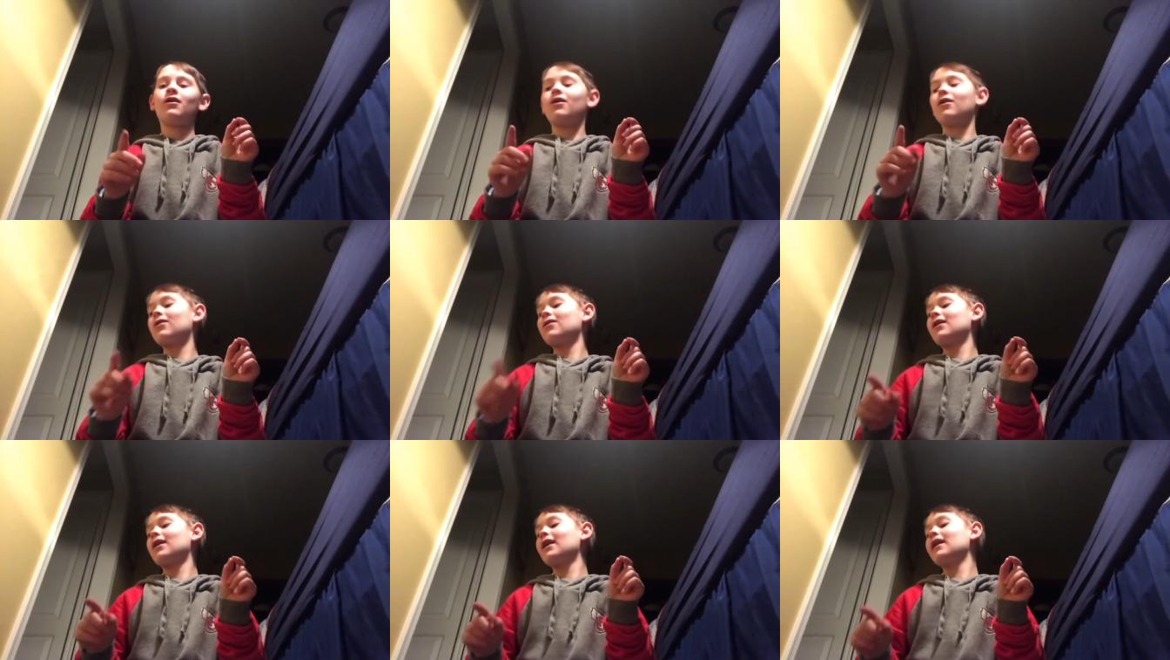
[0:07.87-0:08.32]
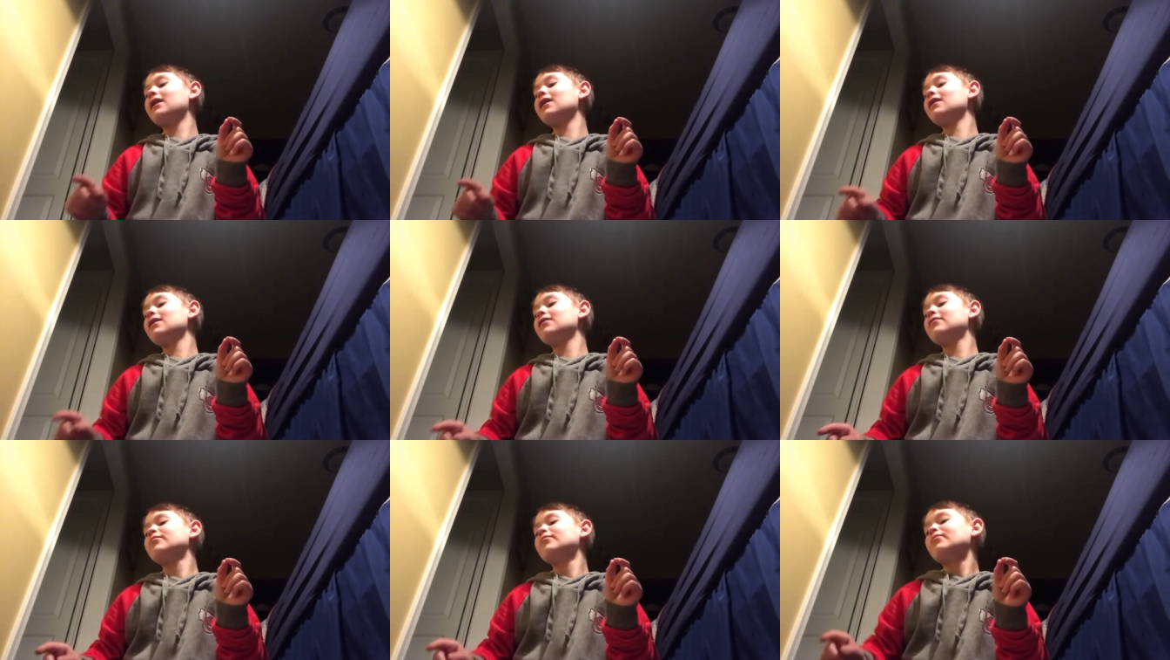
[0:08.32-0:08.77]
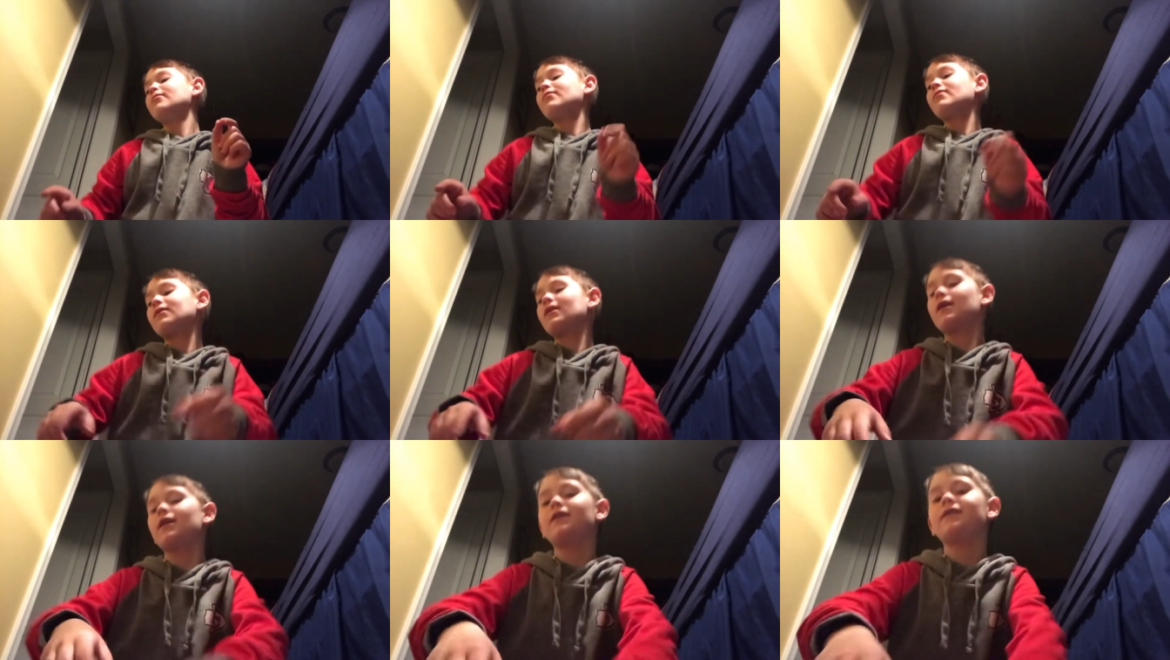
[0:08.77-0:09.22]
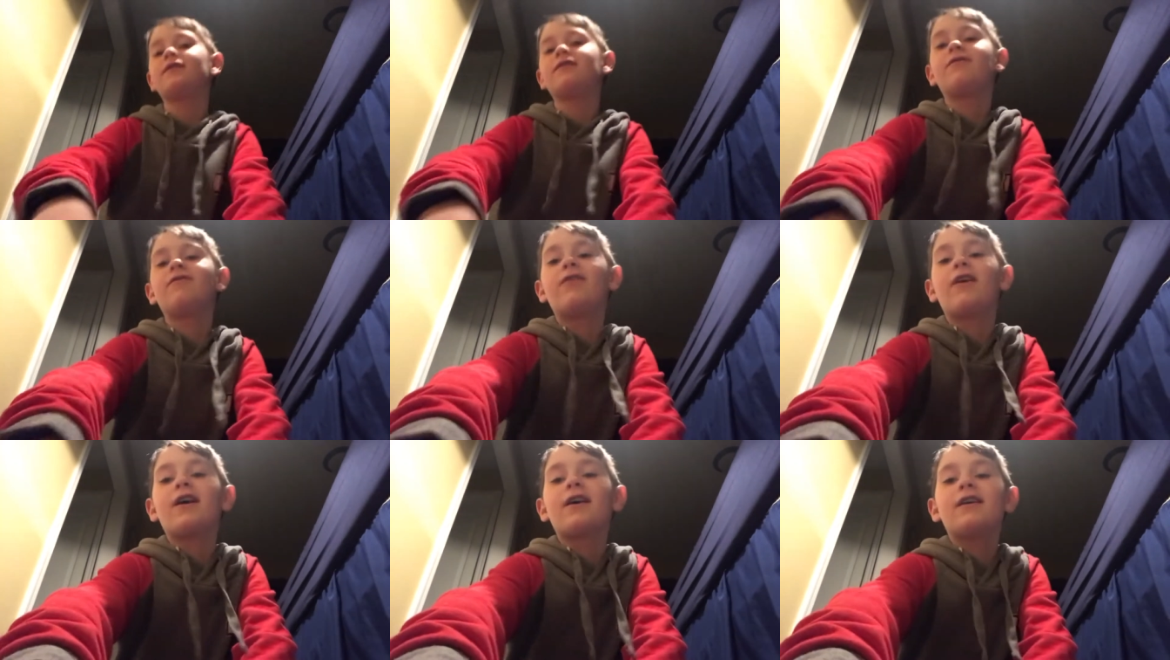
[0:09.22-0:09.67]
alright? It's
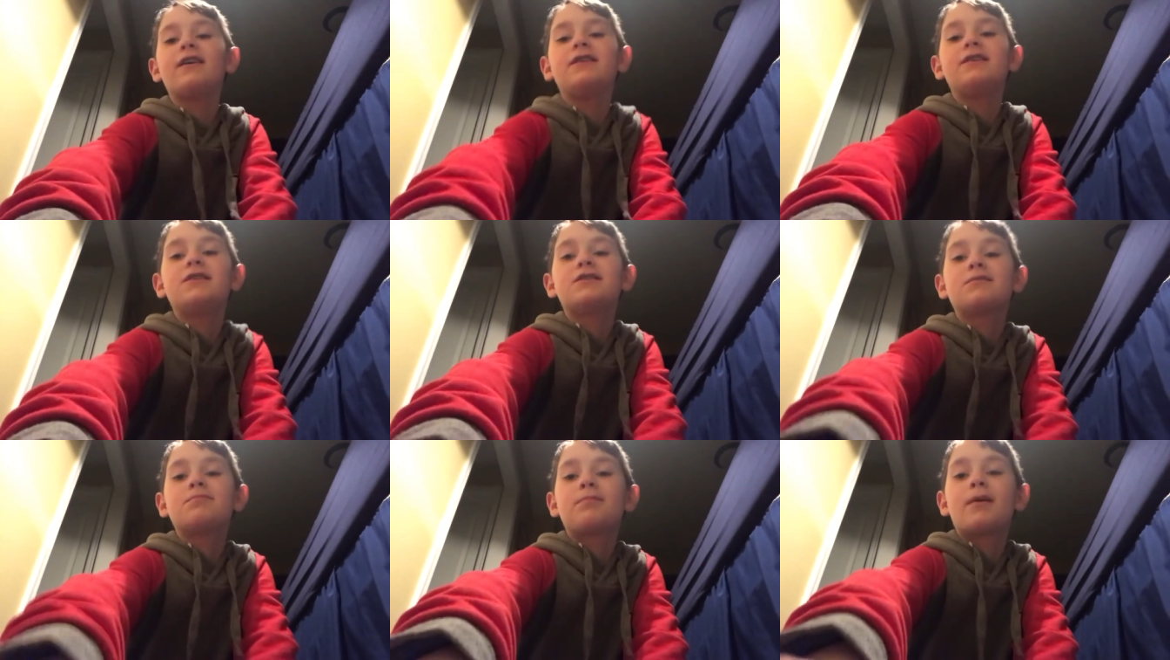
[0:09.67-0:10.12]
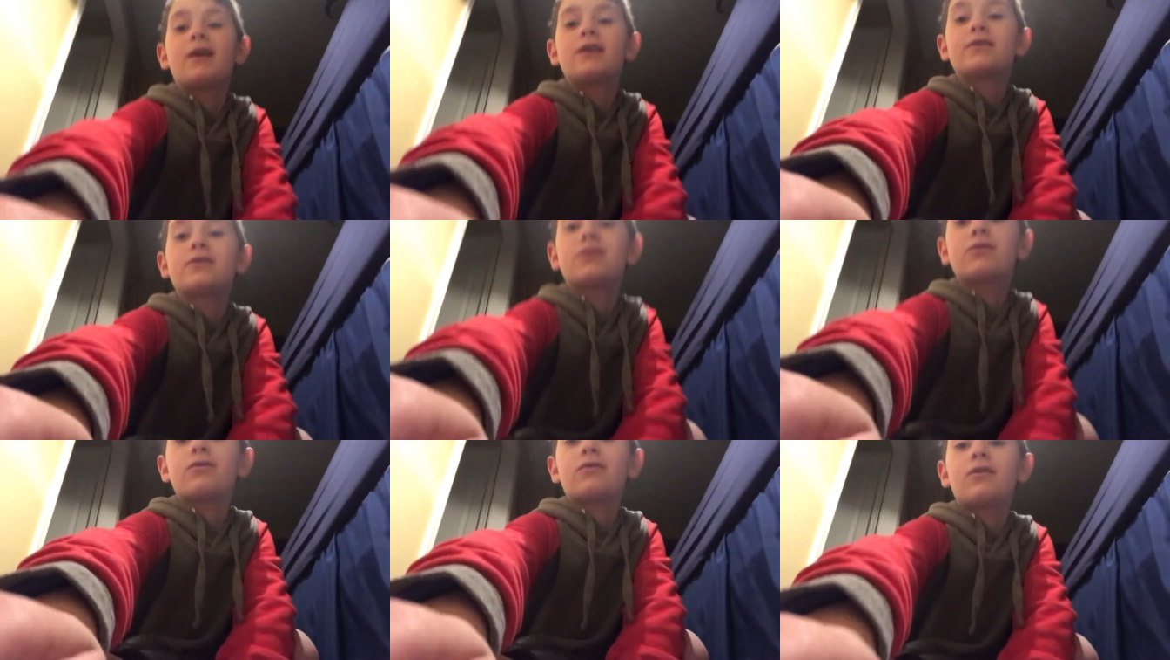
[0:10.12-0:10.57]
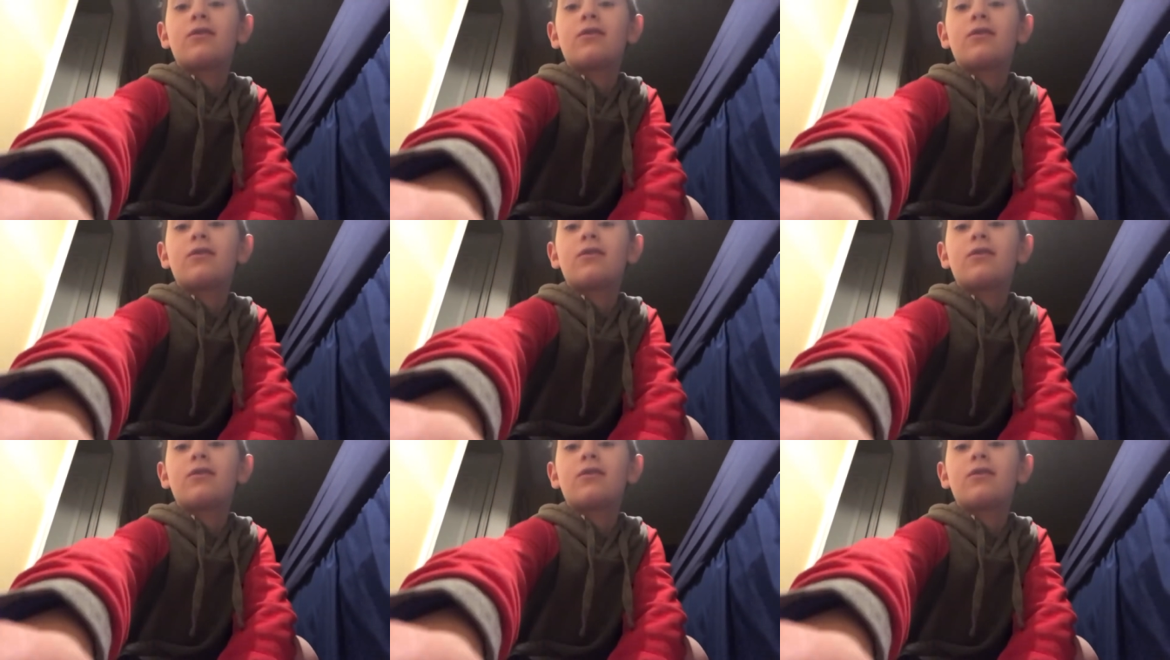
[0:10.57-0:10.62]
very special.